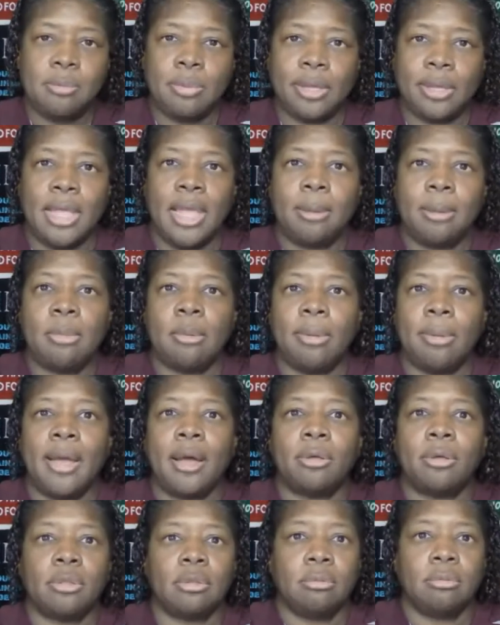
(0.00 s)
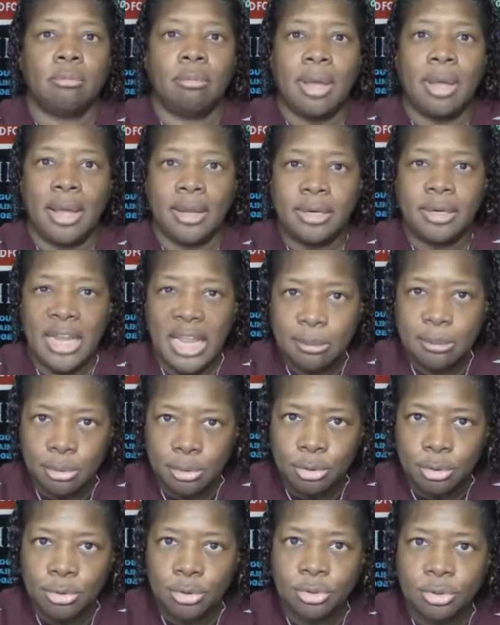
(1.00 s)
It became about my
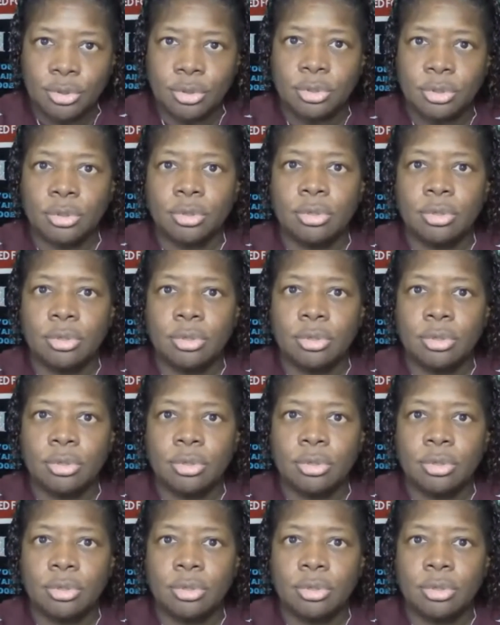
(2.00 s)
neighborhood,